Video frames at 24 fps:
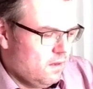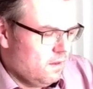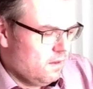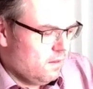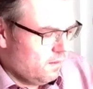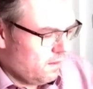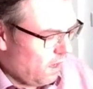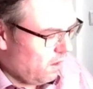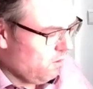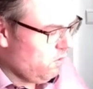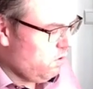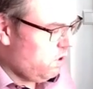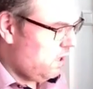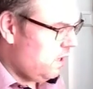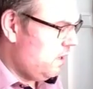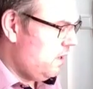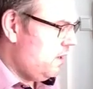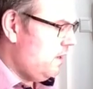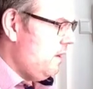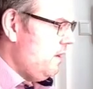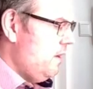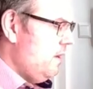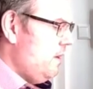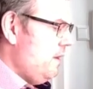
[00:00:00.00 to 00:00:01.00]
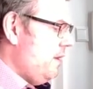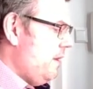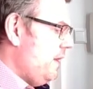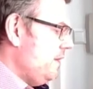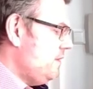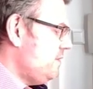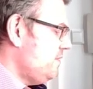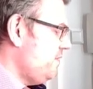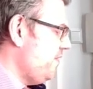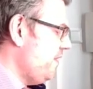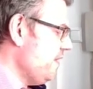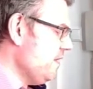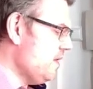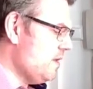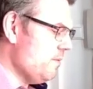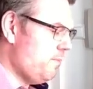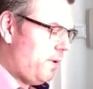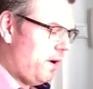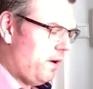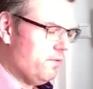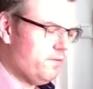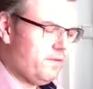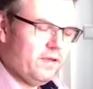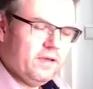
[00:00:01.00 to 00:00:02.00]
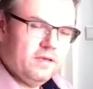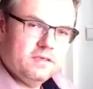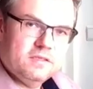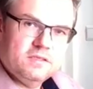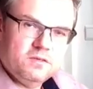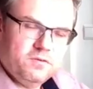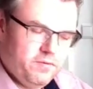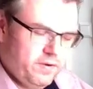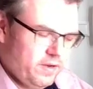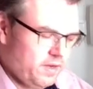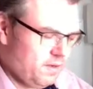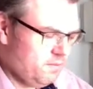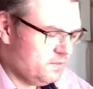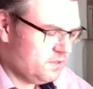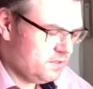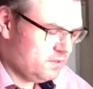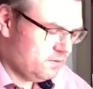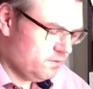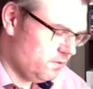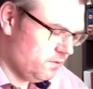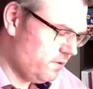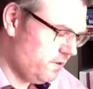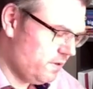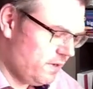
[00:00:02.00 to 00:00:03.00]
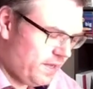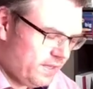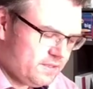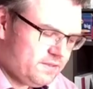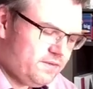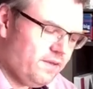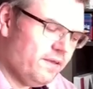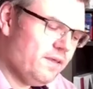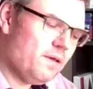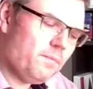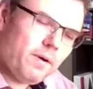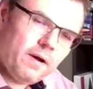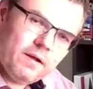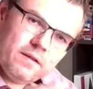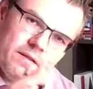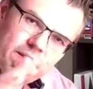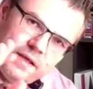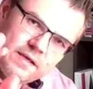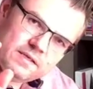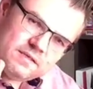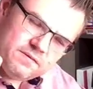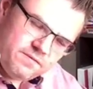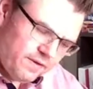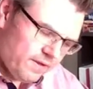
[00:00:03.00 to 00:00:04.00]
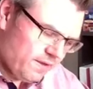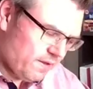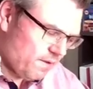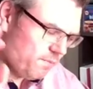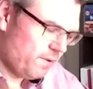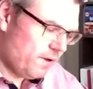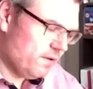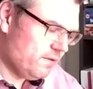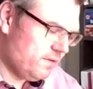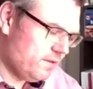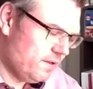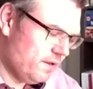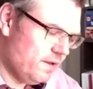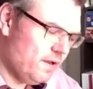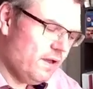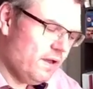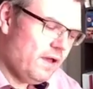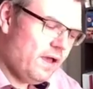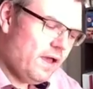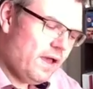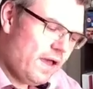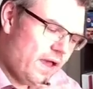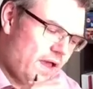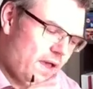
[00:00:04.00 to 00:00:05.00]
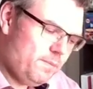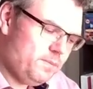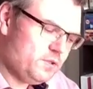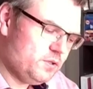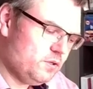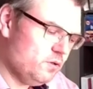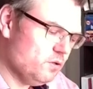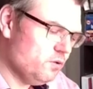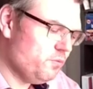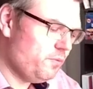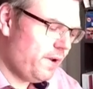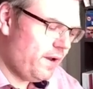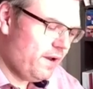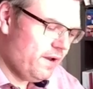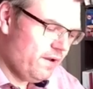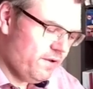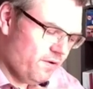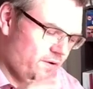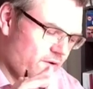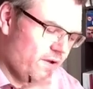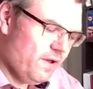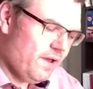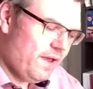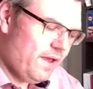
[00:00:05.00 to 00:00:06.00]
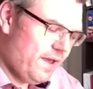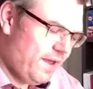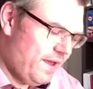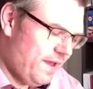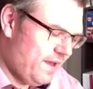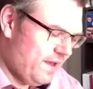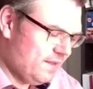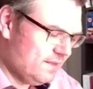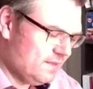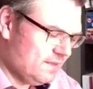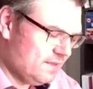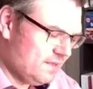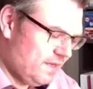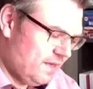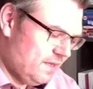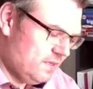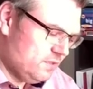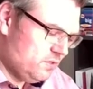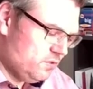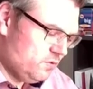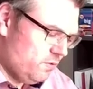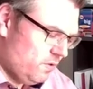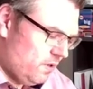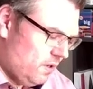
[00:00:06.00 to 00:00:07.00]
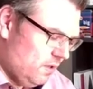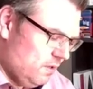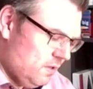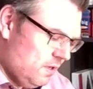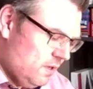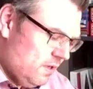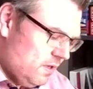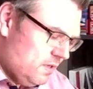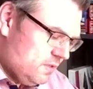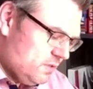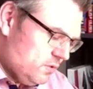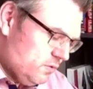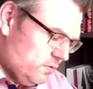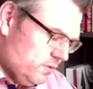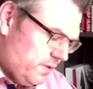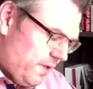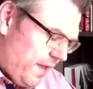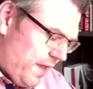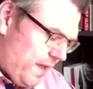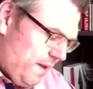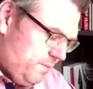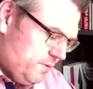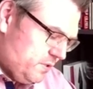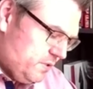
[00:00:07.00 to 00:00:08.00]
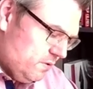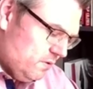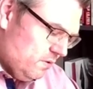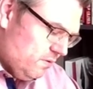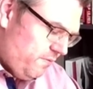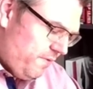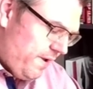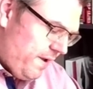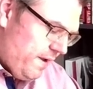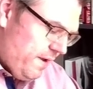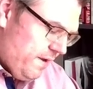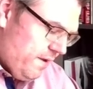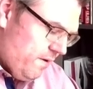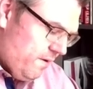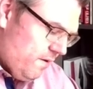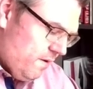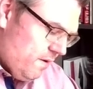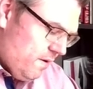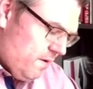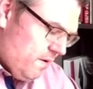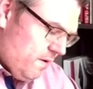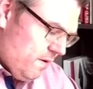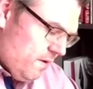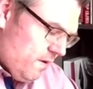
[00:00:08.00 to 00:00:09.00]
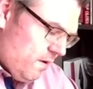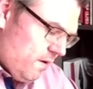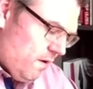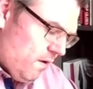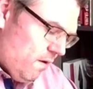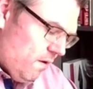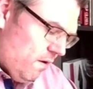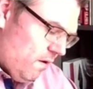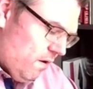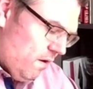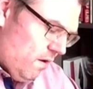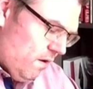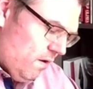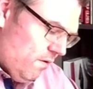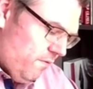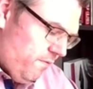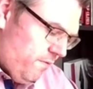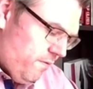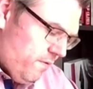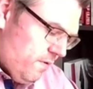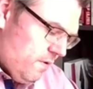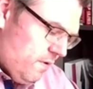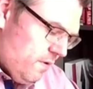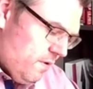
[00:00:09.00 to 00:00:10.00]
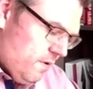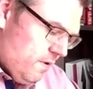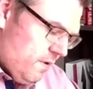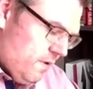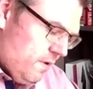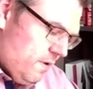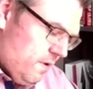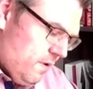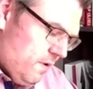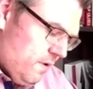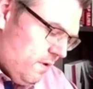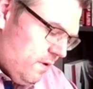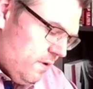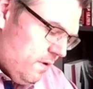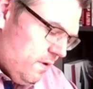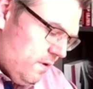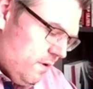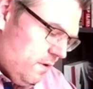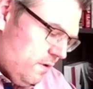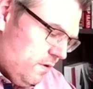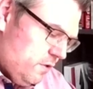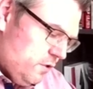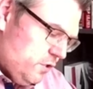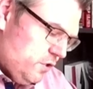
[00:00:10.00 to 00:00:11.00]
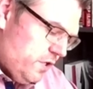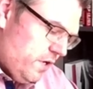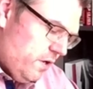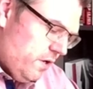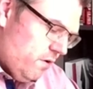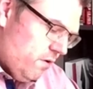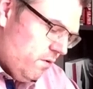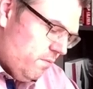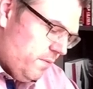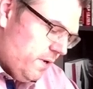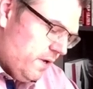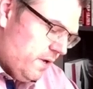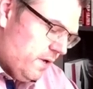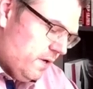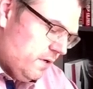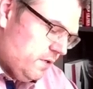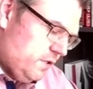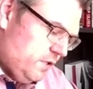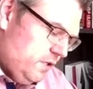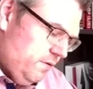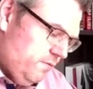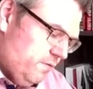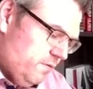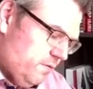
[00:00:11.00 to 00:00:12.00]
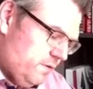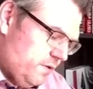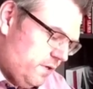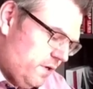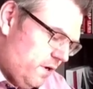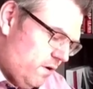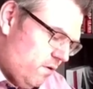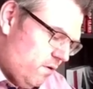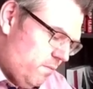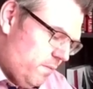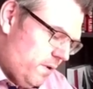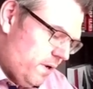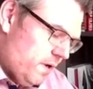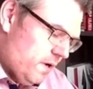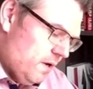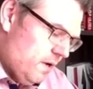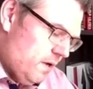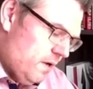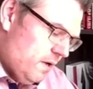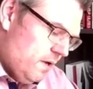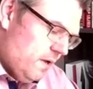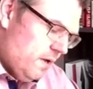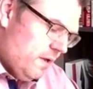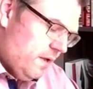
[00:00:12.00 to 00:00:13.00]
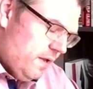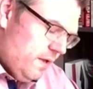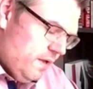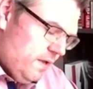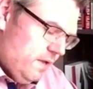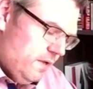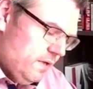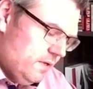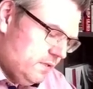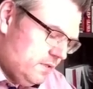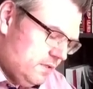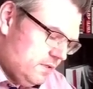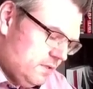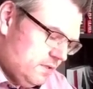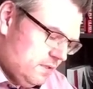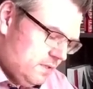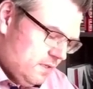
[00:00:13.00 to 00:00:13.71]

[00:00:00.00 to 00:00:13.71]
Now, let's think about the extremes or let's think about let's think about the absolute value and and so on. So the absolute value of j omega, g from j omega is